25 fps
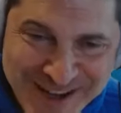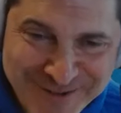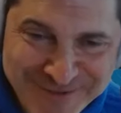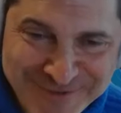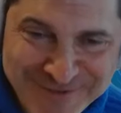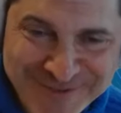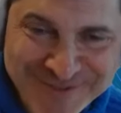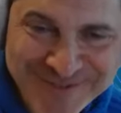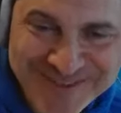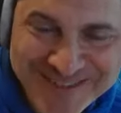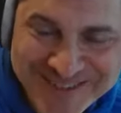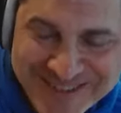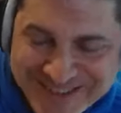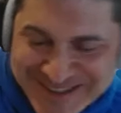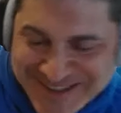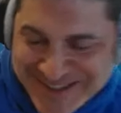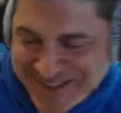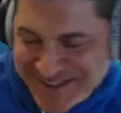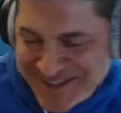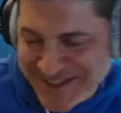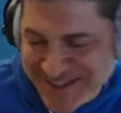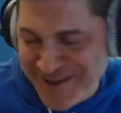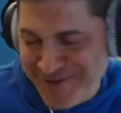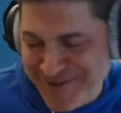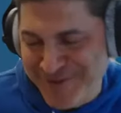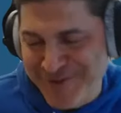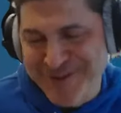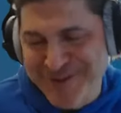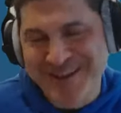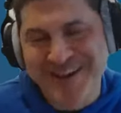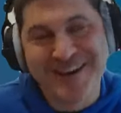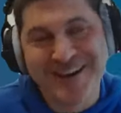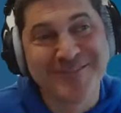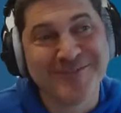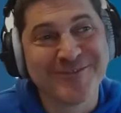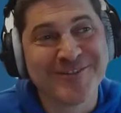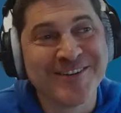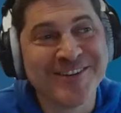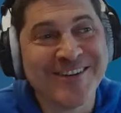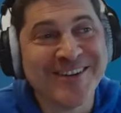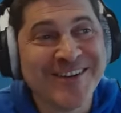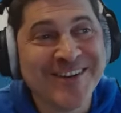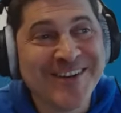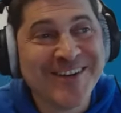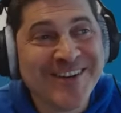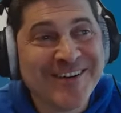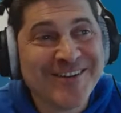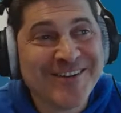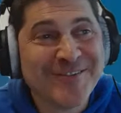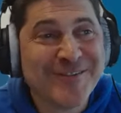enough. It's never enough.
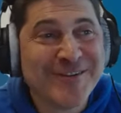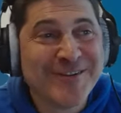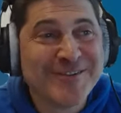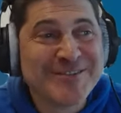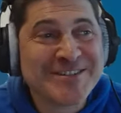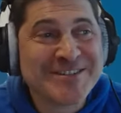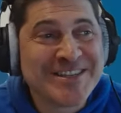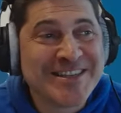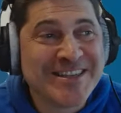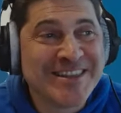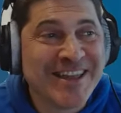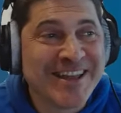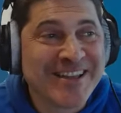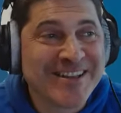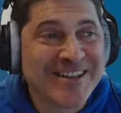We've seen